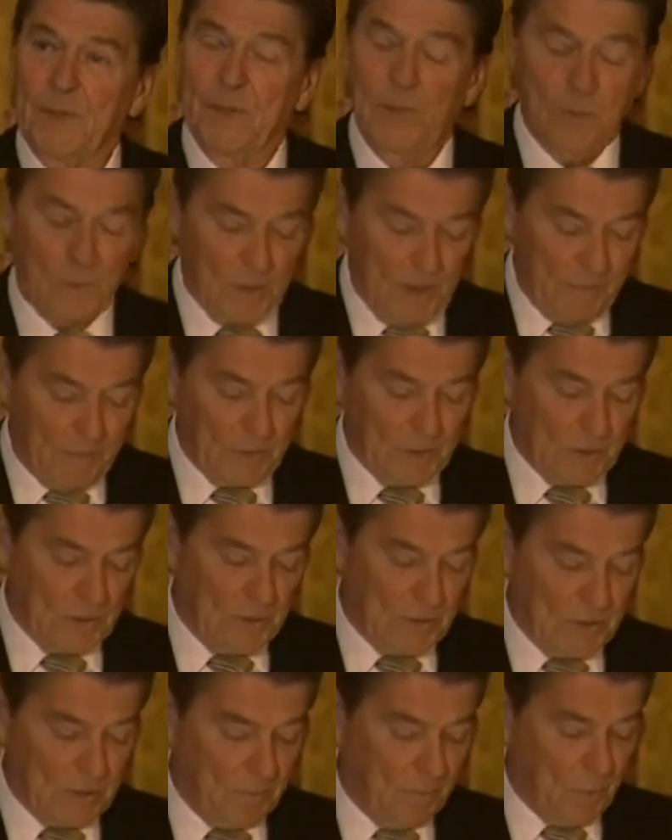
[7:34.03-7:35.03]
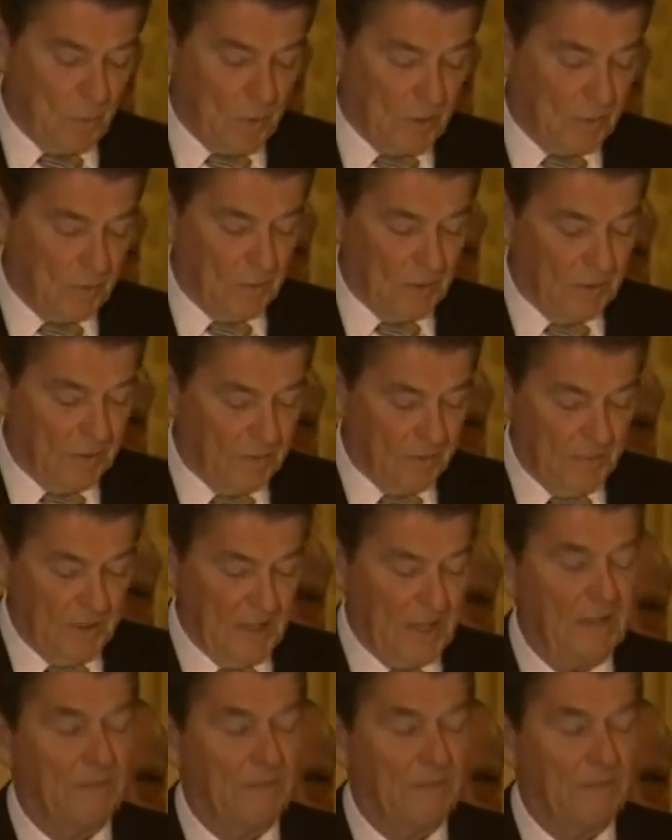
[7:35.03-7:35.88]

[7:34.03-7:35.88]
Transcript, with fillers: Your efforts and support will be